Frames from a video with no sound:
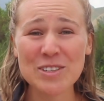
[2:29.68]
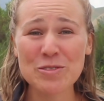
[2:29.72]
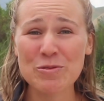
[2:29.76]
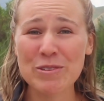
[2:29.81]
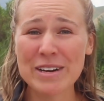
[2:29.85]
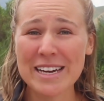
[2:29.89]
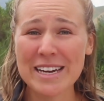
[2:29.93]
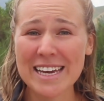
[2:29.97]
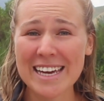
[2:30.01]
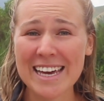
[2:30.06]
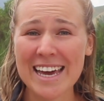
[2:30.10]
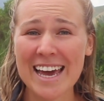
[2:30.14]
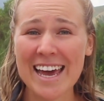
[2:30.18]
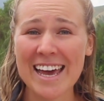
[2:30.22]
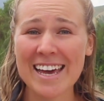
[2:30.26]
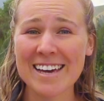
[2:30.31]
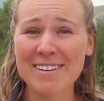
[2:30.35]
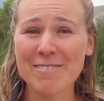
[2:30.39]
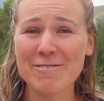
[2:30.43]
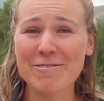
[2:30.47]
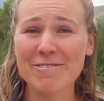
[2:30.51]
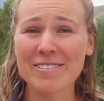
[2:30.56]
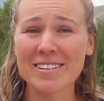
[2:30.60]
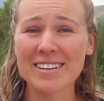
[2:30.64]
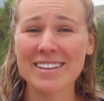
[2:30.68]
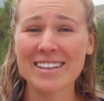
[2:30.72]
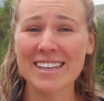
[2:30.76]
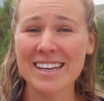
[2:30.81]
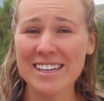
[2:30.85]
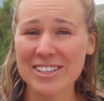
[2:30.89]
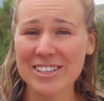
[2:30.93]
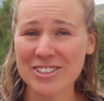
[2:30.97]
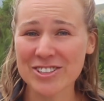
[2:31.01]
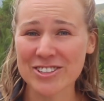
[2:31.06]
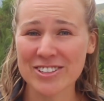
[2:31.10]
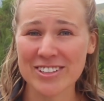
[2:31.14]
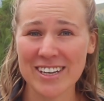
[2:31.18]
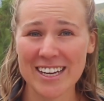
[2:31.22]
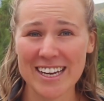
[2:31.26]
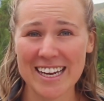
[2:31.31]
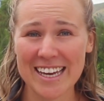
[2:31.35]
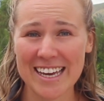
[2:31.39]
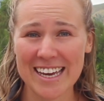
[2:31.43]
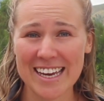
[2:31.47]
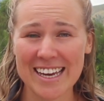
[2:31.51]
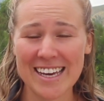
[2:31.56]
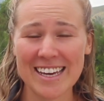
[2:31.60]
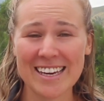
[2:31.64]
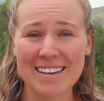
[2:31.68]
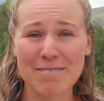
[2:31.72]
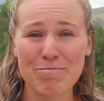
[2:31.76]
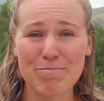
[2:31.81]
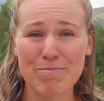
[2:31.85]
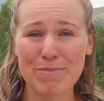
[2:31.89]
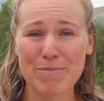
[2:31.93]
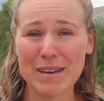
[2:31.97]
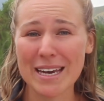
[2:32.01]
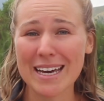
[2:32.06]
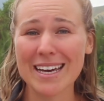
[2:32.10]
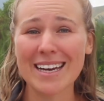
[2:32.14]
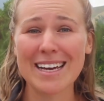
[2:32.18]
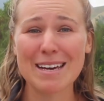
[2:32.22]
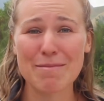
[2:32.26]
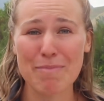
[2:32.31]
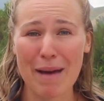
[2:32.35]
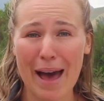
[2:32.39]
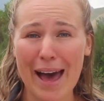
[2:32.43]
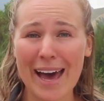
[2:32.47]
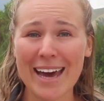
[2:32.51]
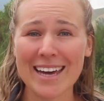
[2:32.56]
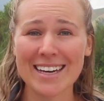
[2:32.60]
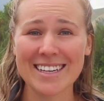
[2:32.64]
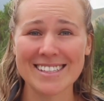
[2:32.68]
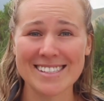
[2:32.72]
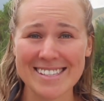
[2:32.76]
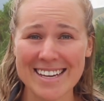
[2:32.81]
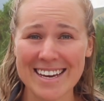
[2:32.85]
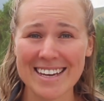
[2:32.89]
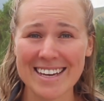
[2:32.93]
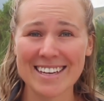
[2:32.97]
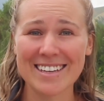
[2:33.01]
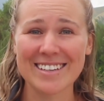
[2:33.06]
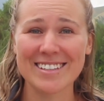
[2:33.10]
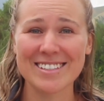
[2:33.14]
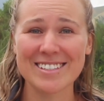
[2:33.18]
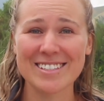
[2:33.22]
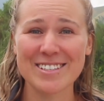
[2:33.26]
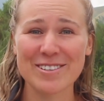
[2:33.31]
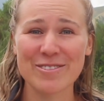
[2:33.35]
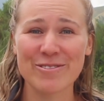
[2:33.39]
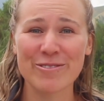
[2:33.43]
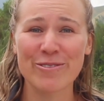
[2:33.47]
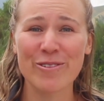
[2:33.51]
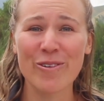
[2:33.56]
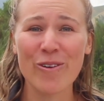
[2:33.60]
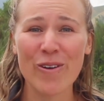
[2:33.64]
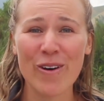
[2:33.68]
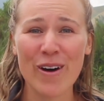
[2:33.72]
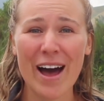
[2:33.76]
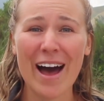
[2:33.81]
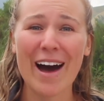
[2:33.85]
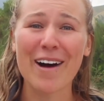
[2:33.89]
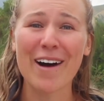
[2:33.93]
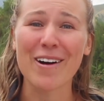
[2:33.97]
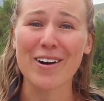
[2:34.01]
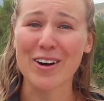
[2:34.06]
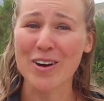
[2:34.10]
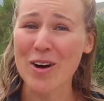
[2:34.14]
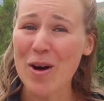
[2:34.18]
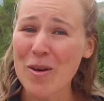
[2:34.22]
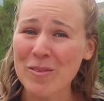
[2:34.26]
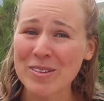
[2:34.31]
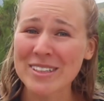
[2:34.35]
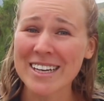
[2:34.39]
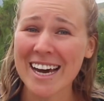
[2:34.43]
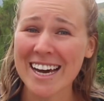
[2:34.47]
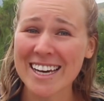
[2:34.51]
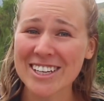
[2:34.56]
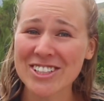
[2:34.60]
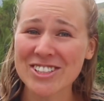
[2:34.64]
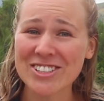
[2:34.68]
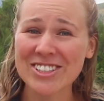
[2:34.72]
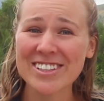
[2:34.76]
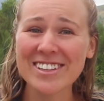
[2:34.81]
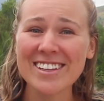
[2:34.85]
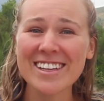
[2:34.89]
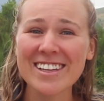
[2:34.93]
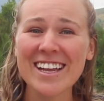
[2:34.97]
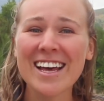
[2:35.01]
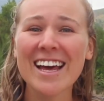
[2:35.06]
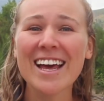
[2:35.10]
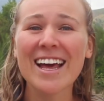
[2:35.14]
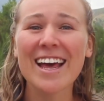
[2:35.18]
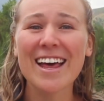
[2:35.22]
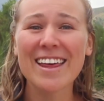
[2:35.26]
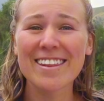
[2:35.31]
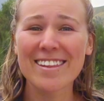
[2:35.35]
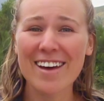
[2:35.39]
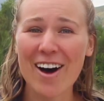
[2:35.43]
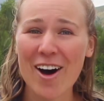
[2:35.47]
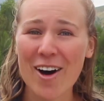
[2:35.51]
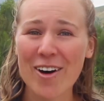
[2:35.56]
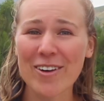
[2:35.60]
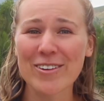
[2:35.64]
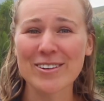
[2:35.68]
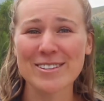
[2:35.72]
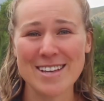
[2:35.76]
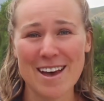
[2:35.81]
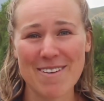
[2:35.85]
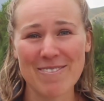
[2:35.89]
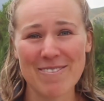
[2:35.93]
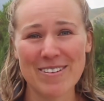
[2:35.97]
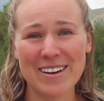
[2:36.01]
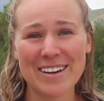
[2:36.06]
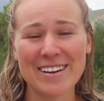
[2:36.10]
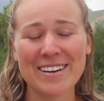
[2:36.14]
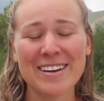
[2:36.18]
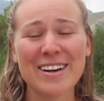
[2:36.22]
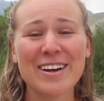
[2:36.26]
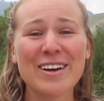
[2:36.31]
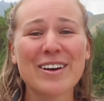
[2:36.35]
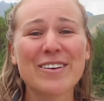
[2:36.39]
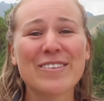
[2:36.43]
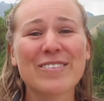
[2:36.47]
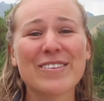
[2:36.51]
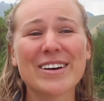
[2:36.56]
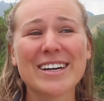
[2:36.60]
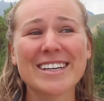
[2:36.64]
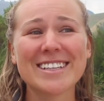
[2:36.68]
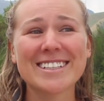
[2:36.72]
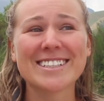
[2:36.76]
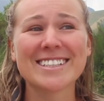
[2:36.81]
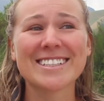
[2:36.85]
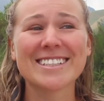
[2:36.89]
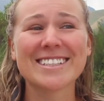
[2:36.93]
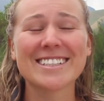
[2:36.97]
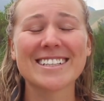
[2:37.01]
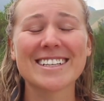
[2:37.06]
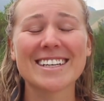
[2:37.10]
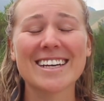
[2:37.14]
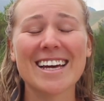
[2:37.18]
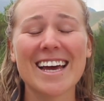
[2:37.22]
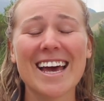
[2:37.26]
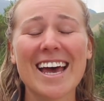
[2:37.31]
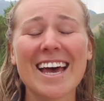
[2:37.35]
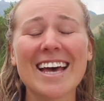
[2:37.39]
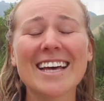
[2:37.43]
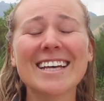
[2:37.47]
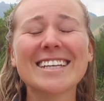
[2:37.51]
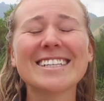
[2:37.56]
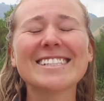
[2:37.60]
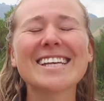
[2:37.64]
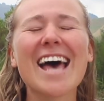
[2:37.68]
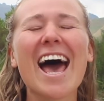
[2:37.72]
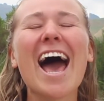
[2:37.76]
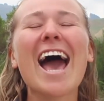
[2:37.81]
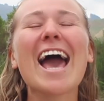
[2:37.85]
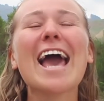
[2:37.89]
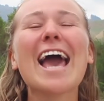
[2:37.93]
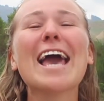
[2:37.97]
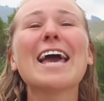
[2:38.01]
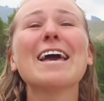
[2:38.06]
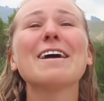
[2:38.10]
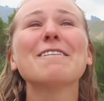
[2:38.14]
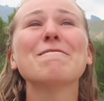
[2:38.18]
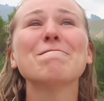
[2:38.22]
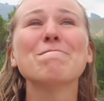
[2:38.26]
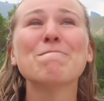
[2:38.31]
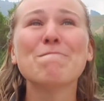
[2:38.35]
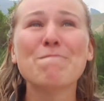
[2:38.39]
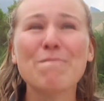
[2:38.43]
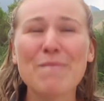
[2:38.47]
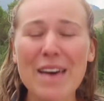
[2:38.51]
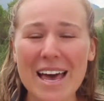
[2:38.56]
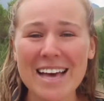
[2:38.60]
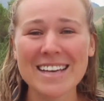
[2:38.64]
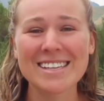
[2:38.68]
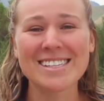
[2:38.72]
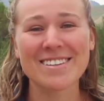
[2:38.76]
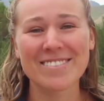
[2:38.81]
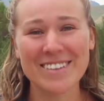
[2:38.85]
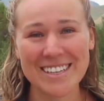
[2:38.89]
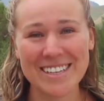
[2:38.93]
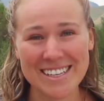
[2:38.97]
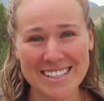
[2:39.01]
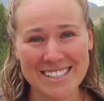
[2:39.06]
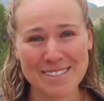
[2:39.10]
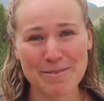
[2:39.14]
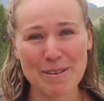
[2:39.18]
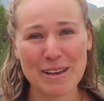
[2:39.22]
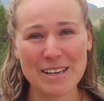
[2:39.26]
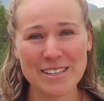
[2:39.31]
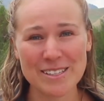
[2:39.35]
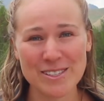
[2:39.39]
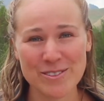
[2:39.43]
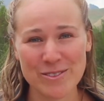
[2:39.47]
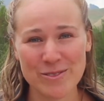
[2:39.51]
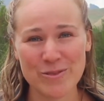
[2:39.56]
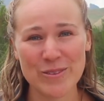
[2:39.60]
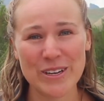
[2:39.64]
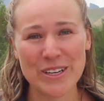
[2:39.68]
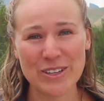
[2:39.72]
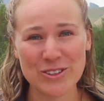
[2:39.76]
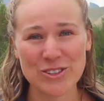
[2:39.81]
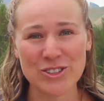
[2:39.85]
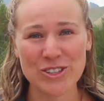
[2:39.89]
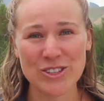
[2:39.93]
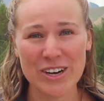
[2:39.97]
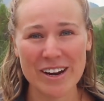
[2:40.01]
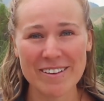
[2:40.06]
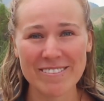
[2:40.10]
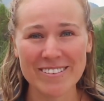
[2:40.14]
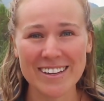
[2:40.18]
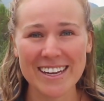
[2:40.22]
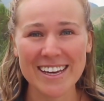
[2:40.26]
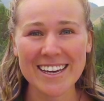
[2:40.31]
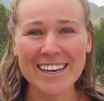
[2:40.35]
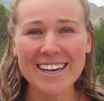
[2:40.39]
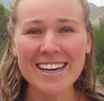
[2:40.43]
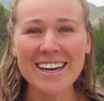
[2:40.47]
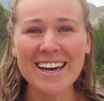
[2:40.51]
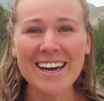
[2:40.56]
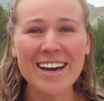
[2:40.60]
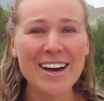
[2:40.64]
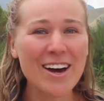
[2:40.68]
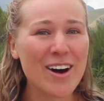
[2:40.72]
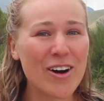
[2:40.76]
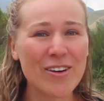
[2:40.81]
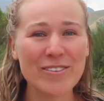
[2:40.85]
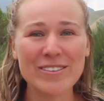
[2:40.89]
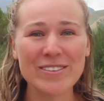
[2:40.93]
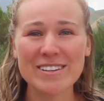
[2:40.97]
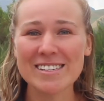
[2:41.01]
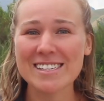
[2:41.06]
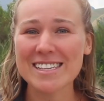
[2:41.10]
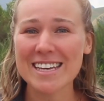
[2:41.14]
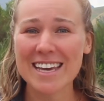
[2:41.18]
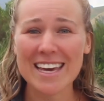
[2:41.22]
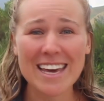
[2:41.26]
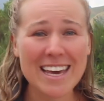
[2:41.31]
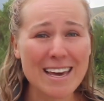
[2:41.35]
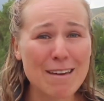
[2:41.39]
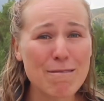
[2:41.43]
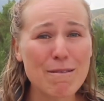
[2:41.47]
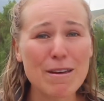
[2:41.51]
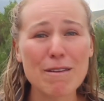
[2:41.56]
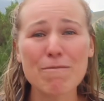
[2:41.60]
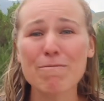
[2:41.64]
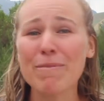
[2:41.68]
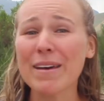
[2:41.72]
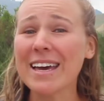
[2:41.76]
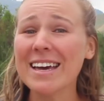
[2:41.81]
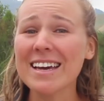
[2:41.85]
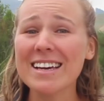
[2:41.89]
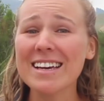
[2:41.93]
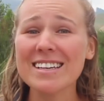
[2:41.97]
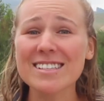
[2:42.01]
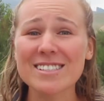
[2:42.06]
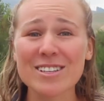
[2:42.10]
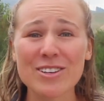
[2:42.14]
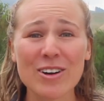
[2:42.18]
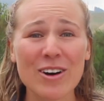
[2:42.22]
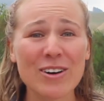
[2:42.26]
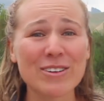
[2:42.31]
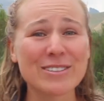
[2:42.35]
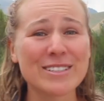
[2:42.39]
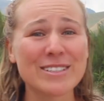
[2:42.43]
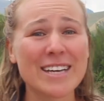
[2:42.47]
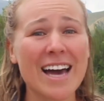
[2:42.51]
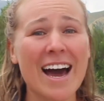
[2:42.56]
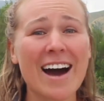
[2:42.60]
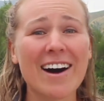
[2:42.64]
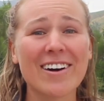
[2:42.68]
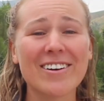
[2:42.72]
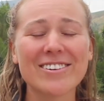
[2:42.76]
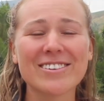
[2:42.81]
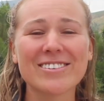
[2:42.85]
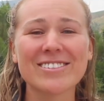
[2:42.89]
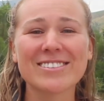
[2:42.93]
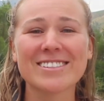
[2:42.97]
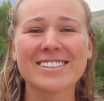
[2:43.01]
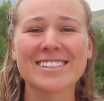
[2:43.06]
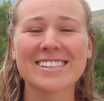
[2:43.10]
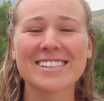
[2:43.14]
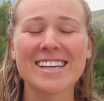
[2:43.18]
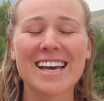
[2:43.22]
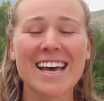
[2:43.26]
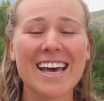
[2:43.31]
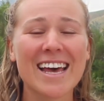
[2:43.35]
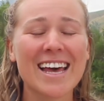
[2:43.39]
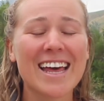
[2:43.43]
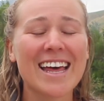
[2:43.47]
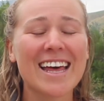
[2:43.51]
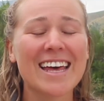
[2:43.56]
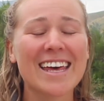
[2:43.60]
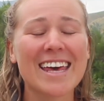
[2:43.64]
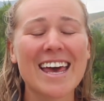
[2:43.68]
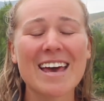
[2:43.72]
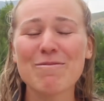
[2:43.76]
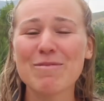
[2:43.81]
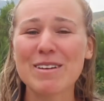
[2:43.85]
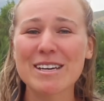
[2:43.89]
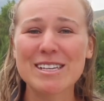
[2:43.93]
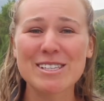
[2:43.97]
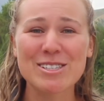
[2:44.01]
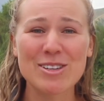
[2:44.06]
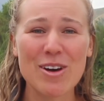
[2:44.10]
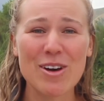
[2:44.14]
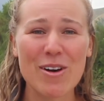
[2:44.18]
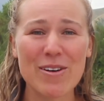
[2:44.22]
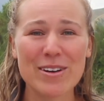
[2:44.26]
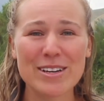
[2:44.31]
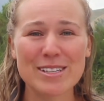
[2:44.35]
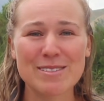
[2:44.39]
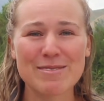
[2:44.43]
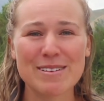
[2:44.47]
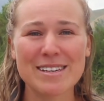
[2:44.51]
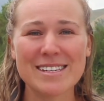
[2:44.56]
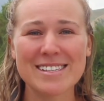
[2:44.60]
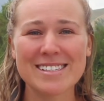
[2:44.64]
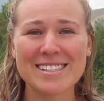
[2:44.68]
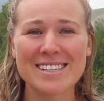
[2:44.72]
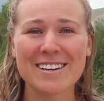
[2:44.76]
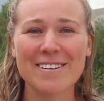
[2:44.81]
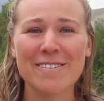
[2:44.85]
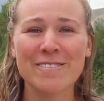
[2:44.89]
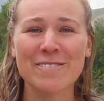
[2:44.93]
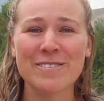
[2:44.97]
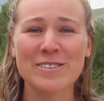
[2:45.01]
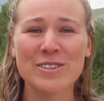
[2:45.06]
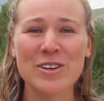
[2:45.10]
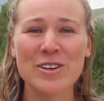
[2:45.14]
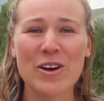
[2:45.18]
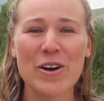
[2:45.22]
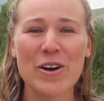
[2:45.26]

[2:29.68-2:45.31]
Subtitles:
we have literally barely paid a cent for our accommodation the whole summer, which is a massive expense when you're travelling. Obviously Airbnbs and hotels can be so expensive,